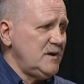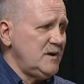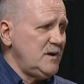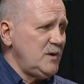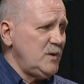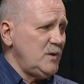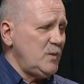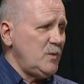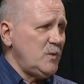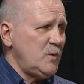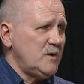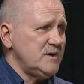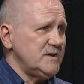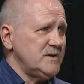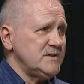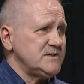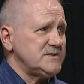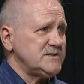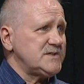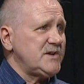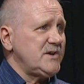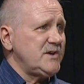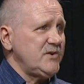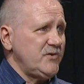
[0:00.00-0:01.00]

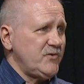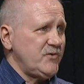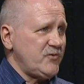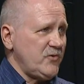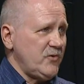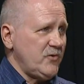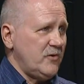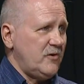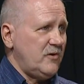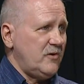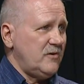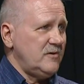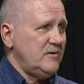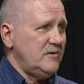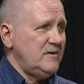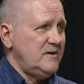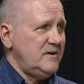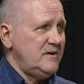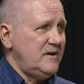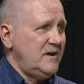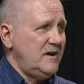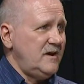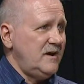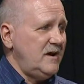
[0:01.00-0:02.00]
was control.
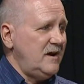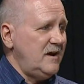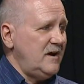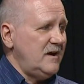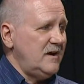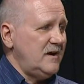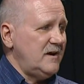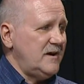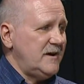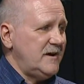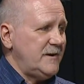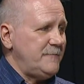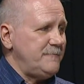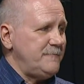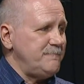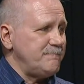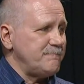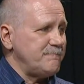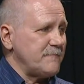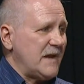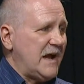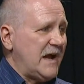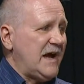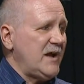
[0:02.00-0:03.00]

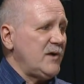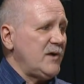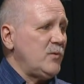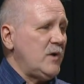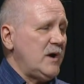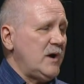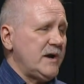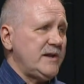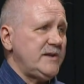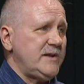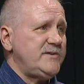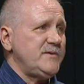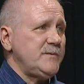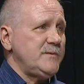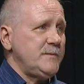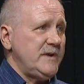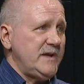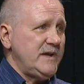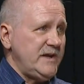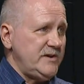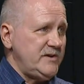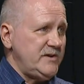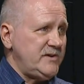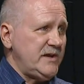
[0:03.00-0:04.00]
I wanted to
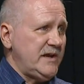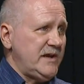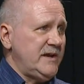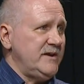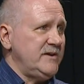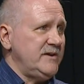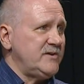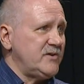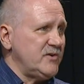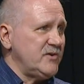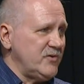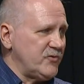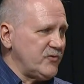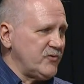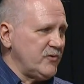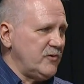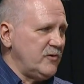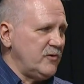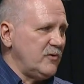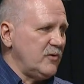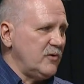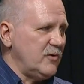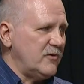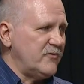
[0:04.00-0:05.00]
maintain
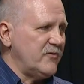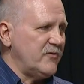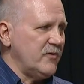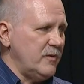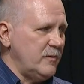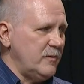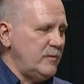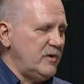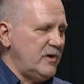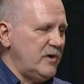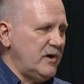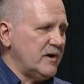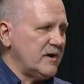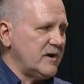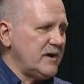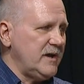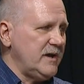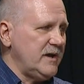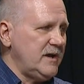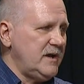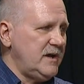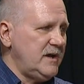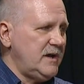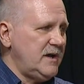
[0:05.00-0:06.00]
control over the book.
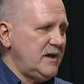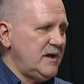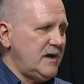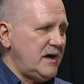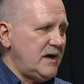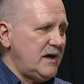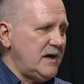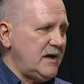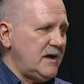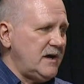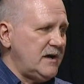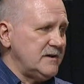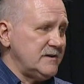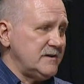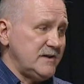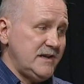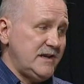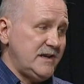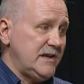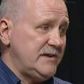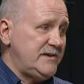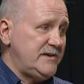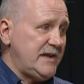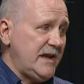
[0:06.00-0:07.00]
It
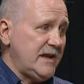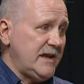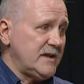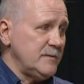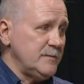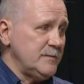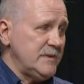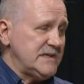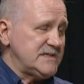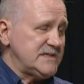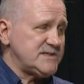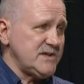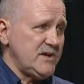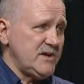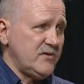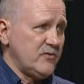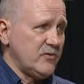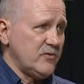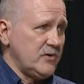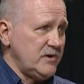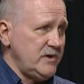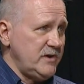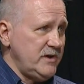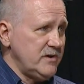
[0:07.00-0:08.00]
had taken me
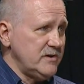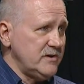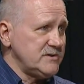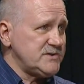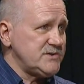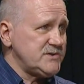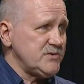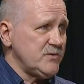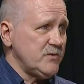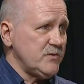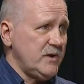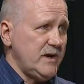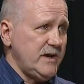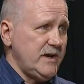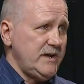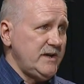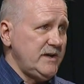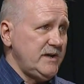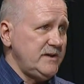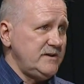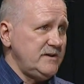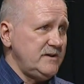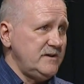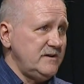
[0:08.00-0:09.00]
several years to write
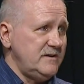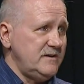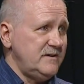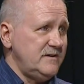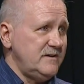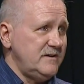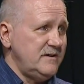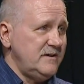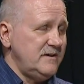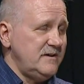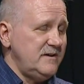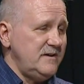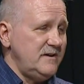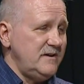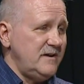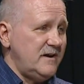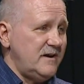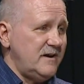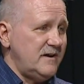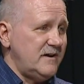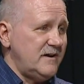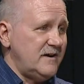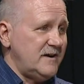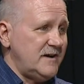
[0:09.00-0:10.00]
it.
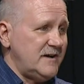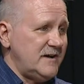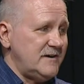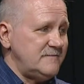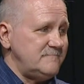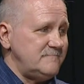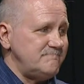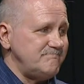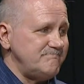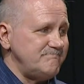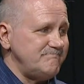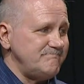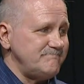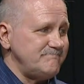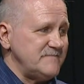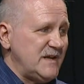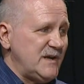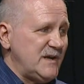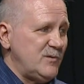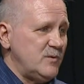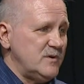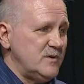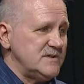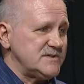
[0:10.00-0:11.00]

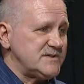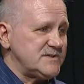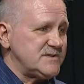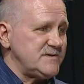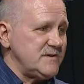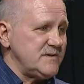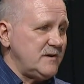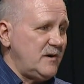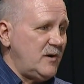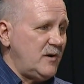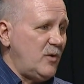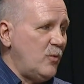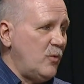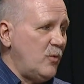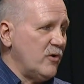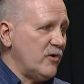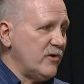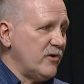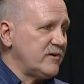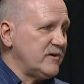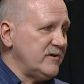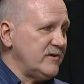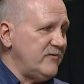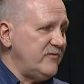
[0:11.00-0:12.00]
It was
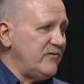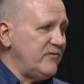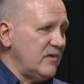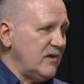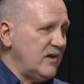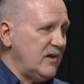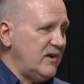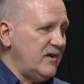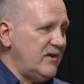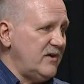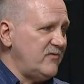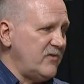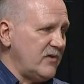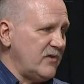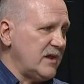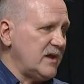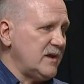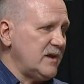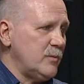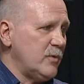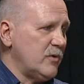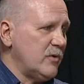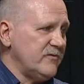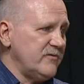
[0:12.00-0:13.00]
a work of love, a
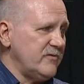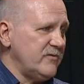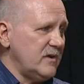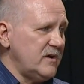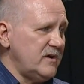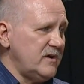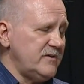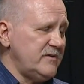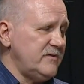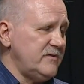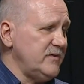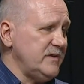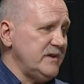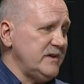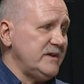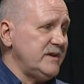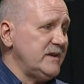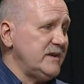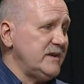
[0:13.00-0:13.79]
labor of love, and